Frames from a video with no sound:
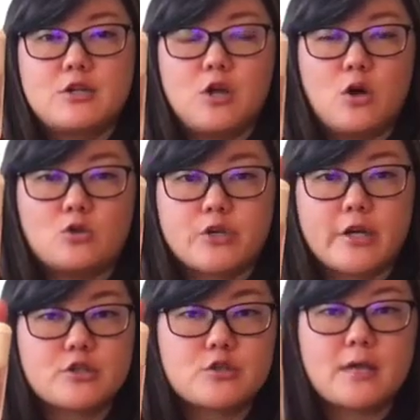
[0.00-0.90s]
know Trader
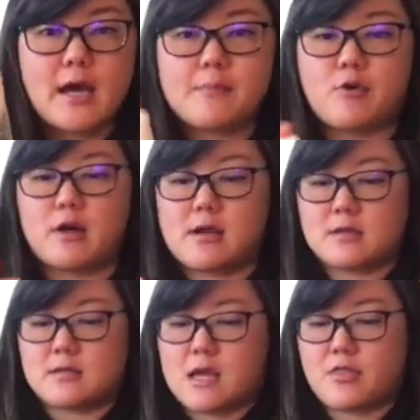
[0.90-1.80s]
Joe's had products
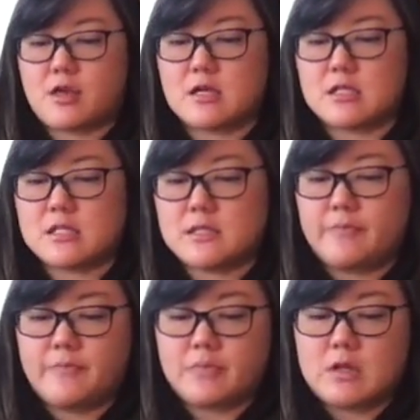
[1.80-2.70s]
like this.
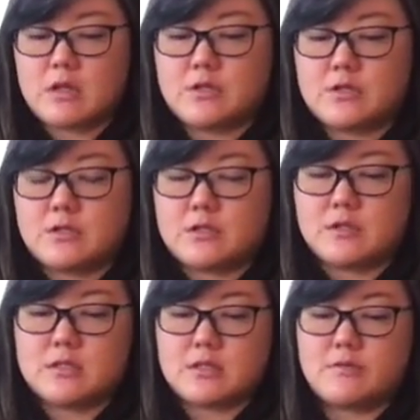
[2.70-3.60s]
So
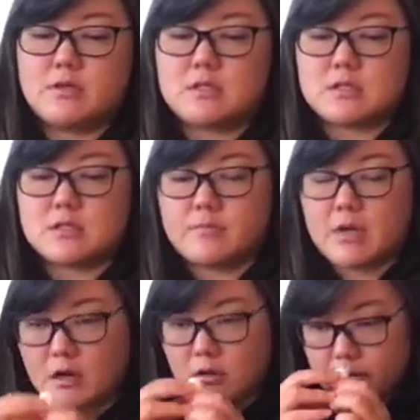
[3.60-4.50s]
let's give this a
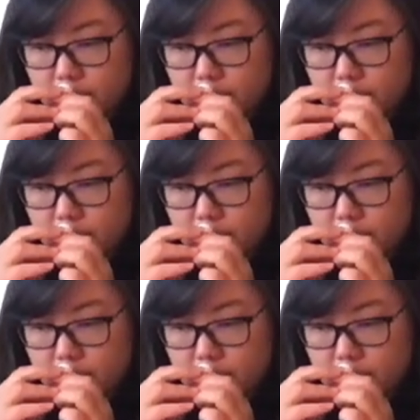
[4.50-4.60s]
smell.